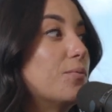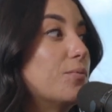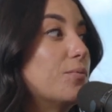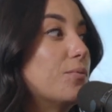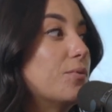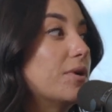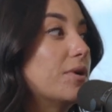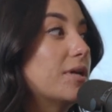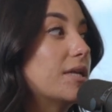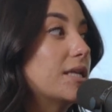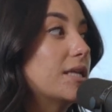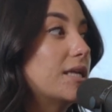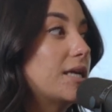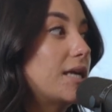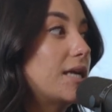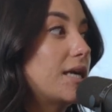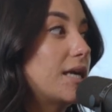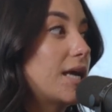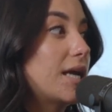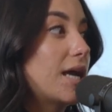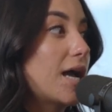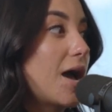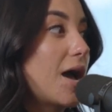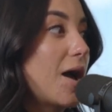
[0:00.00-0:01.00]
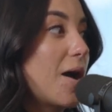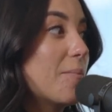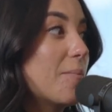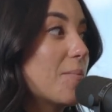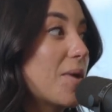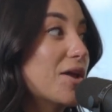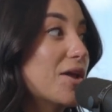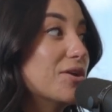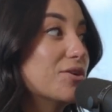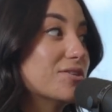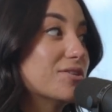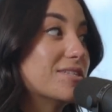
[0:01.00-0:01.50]
Really
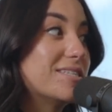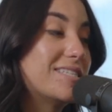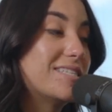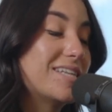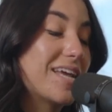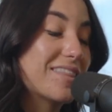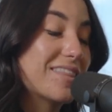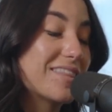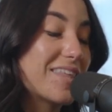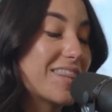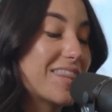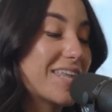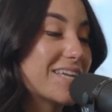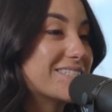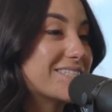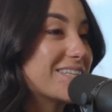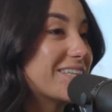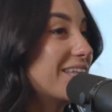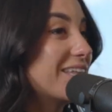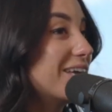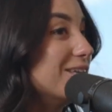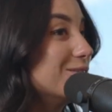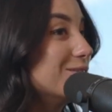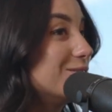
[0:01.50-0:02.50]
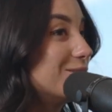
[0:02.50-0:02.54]
understand the things that they